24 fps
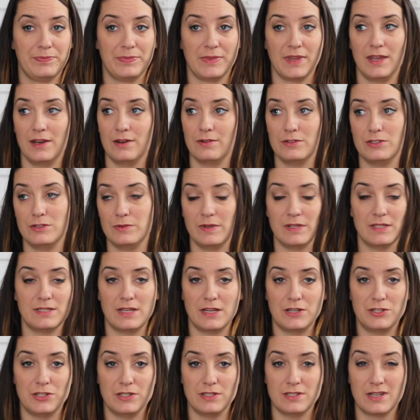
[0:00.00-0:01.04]
doing
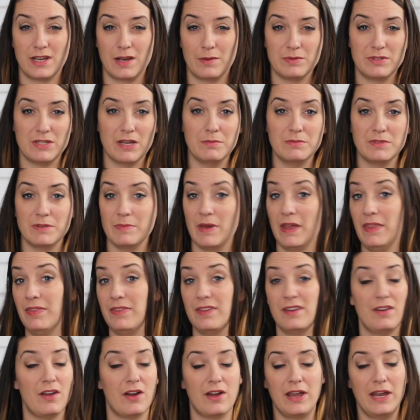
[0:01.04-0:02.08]
sessions a couple times a month
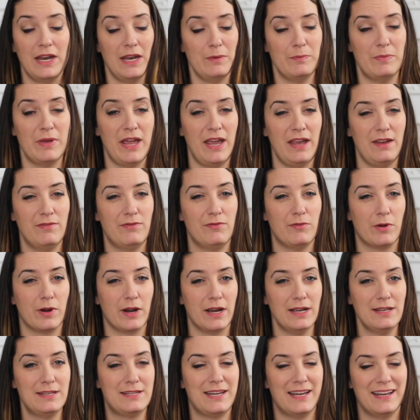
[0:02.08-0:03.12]
and not getting paid for
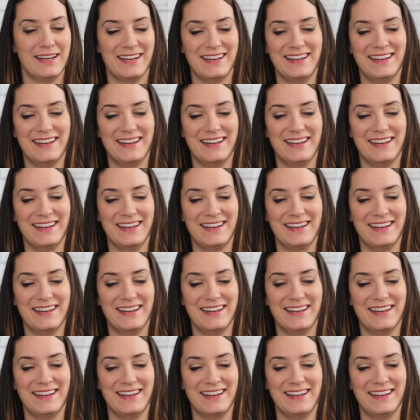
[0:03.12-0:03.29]
it.